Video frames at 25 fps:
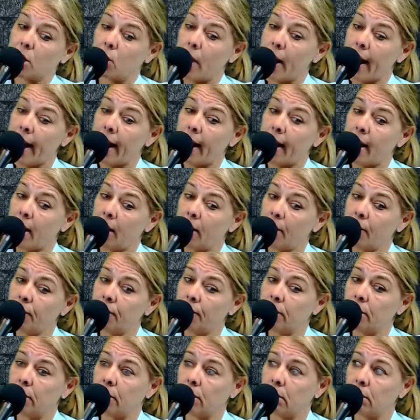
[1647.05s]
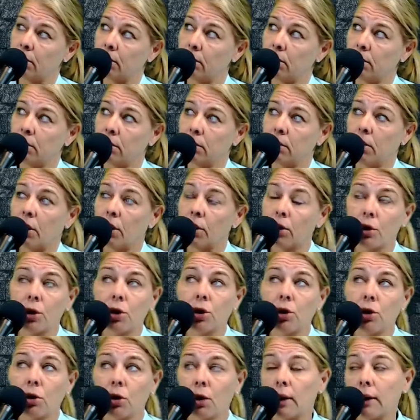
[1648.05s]
have, the longer
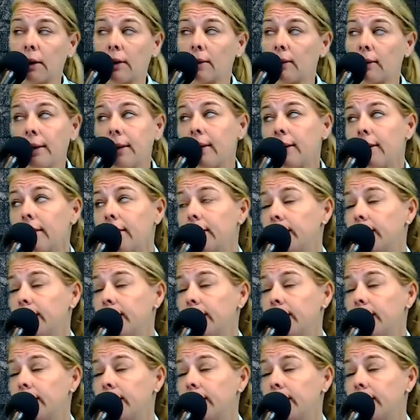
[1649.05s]
you're going to live.